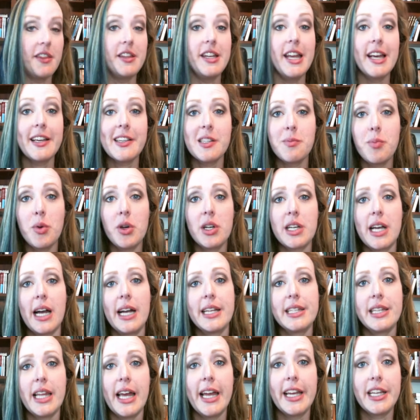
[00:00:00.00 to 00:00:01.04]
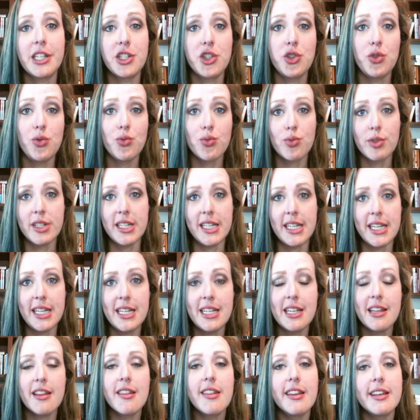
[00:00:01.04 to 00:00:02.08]
The next book I'd like to
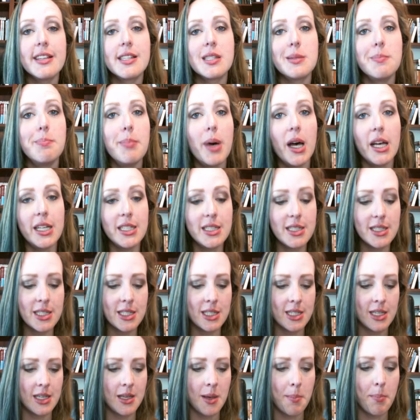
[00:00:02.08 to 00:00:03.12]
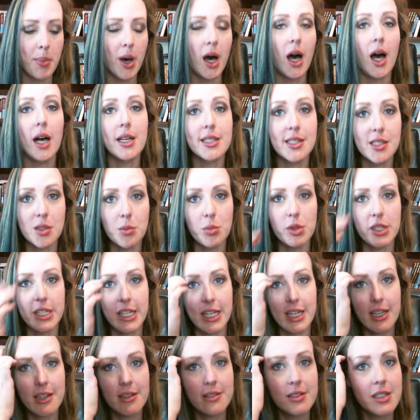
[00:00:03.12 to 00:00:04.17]
read this month,
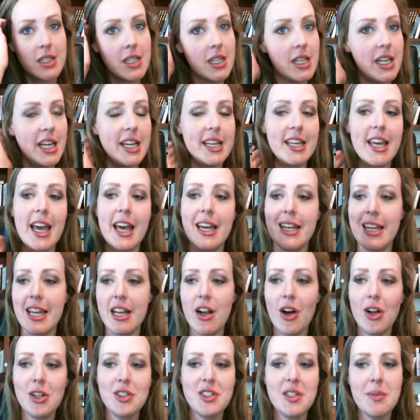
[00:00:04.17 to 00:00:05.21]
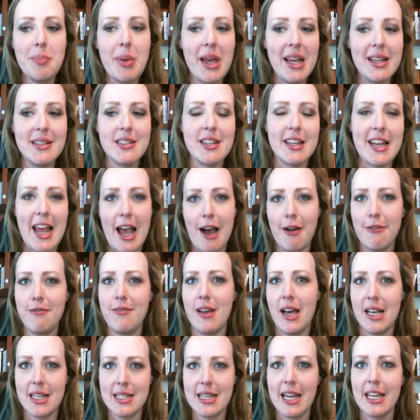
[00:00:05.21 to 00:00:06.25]
possibly, again, it all depends on how
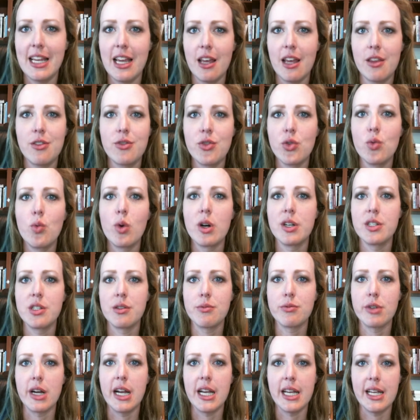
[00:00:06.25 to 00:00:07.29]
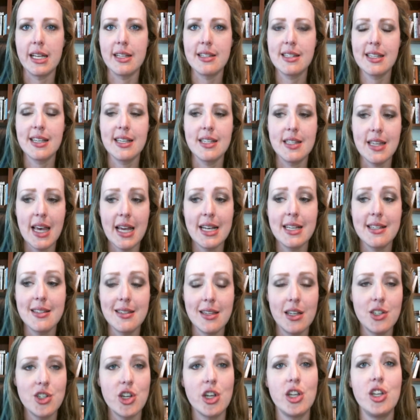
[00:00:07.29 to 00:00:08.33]
fast I get through Words of Radiance, because that is
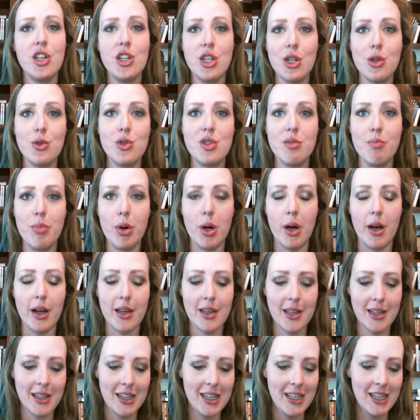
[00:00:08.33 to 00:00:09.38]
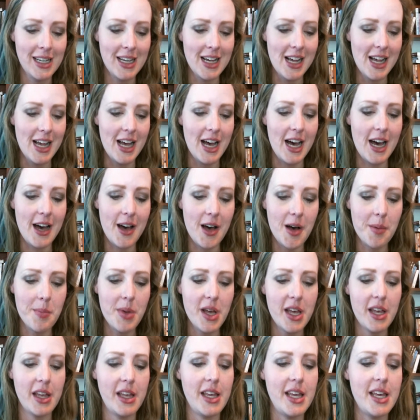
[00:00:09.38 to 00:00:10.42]
such a huge book,
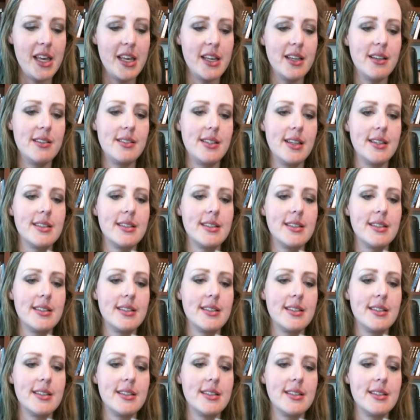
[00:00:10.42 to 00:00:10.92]
is